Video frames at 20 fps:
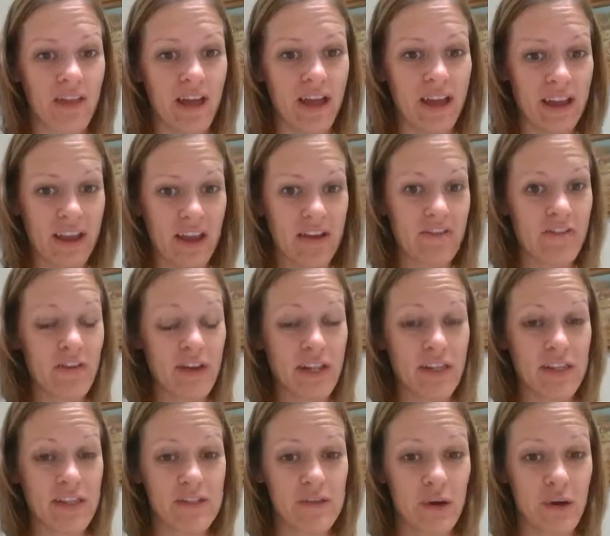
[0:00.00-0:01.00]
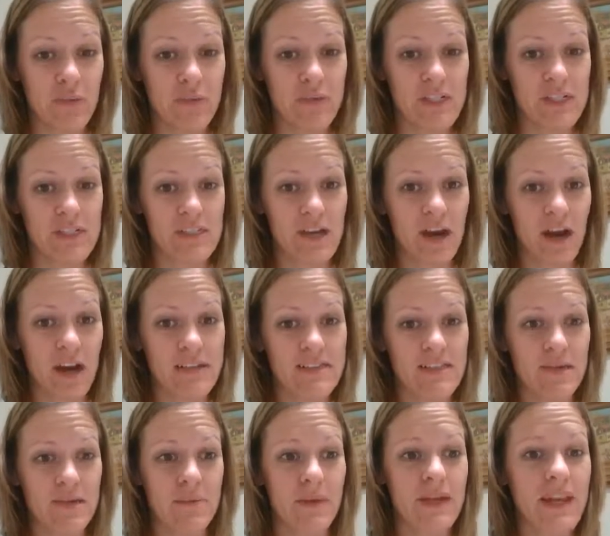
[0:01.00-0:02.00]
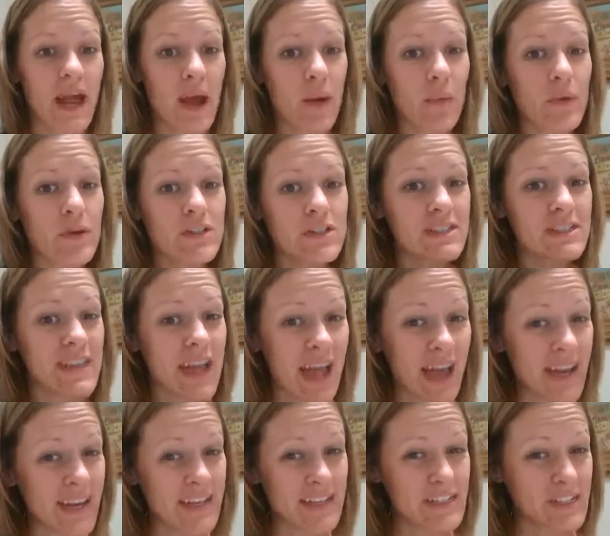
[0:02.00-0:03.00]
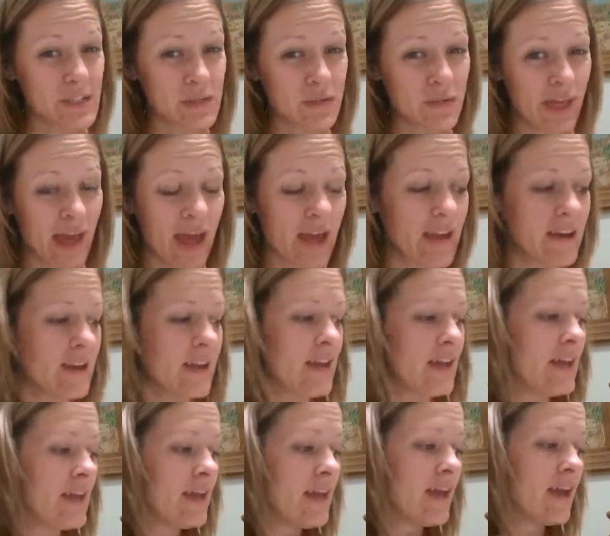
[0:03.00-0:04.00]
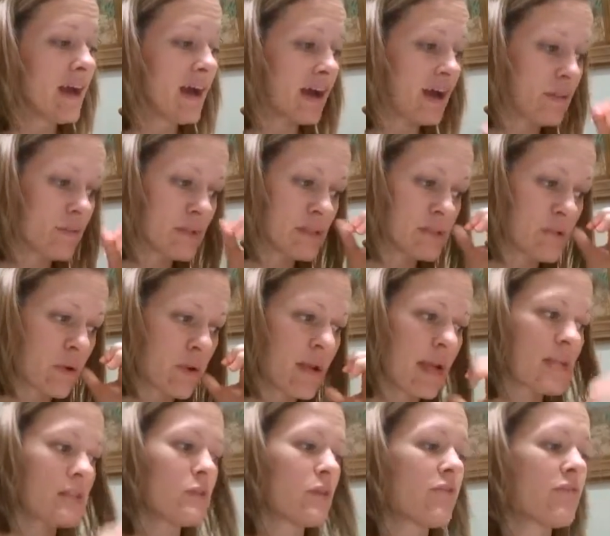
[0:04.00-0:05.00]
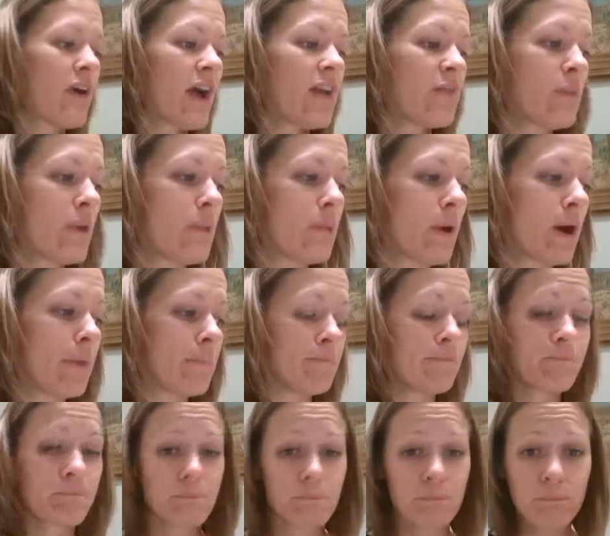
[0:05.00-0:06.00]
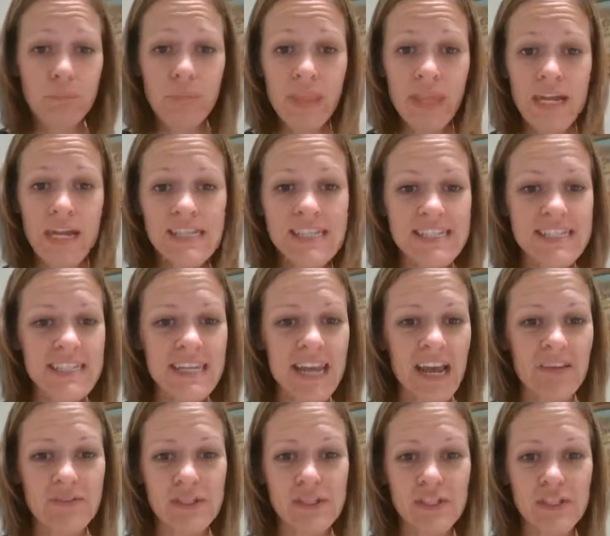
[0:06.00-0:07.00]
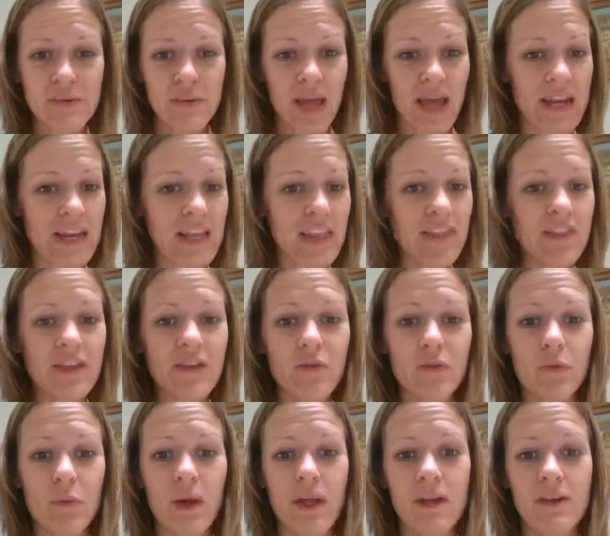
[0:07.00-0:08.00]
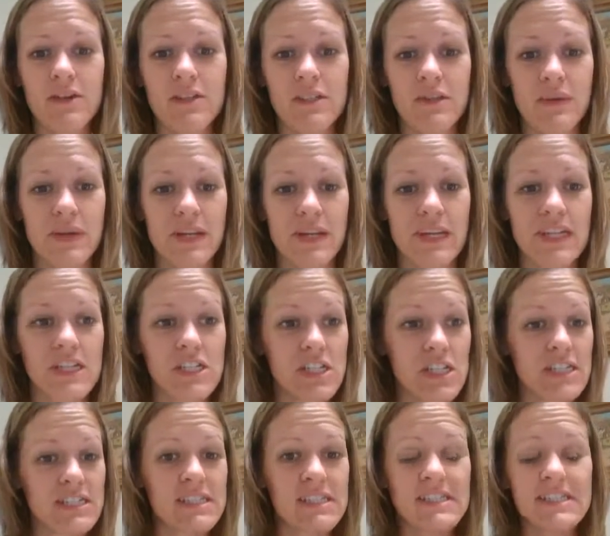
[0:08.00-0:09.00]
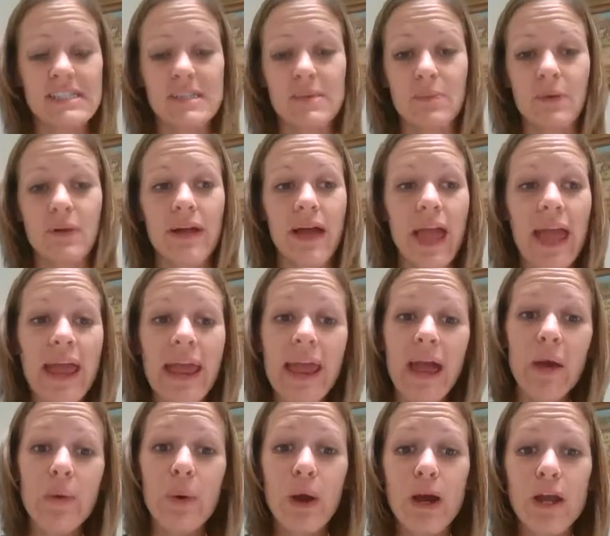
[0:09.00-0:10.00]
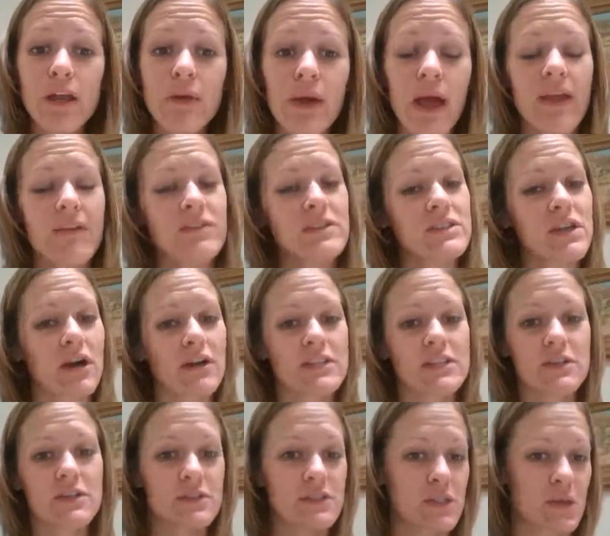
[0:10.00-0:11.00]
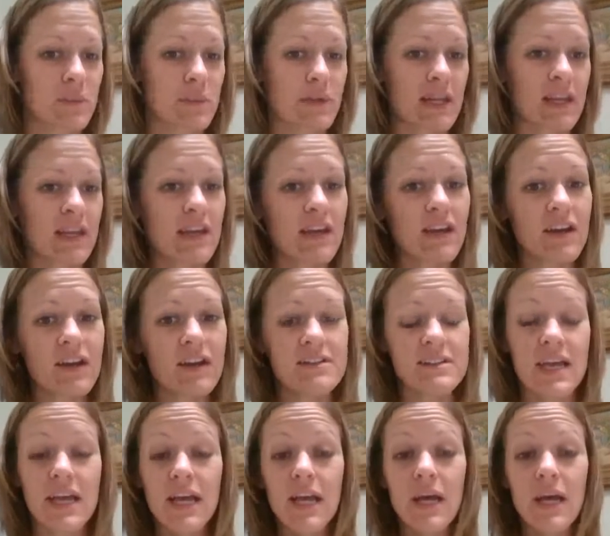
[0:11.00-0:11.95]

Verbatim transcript: like a foot in the door, which is awesome. And now we're just adding to that. Um, so connect with five people. It doesn't have to do anything with what you're doing. Just a simple, hey, how are you? I haven't talked to you in so many years,